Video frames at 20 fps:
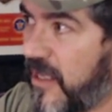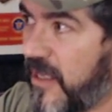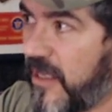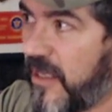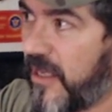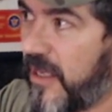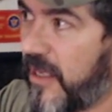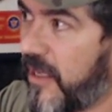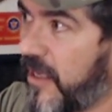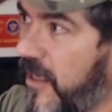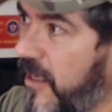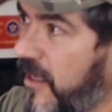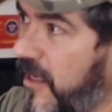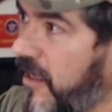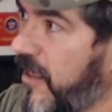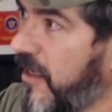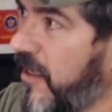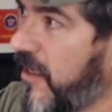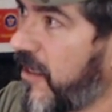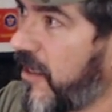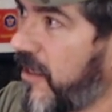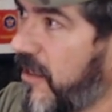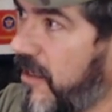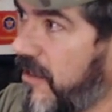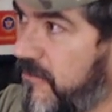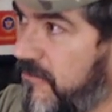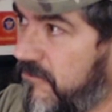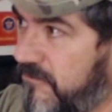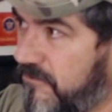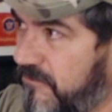What's the first thing you always set
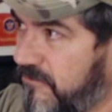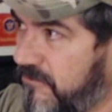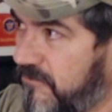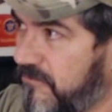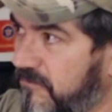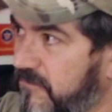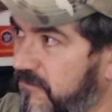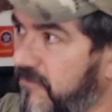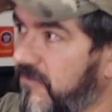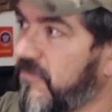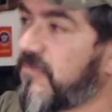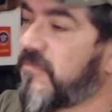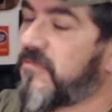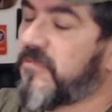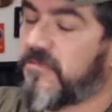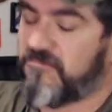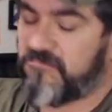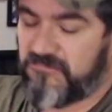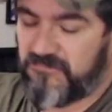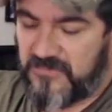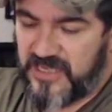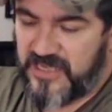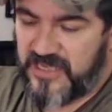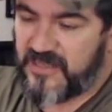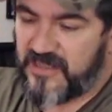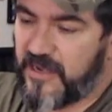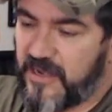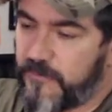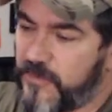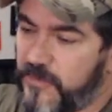up? The TV and the stereo.
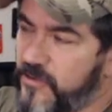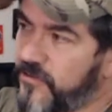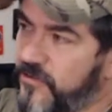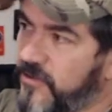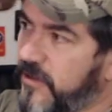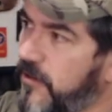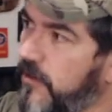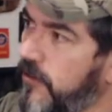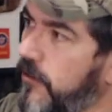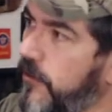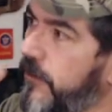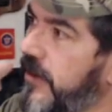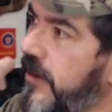Get that music going,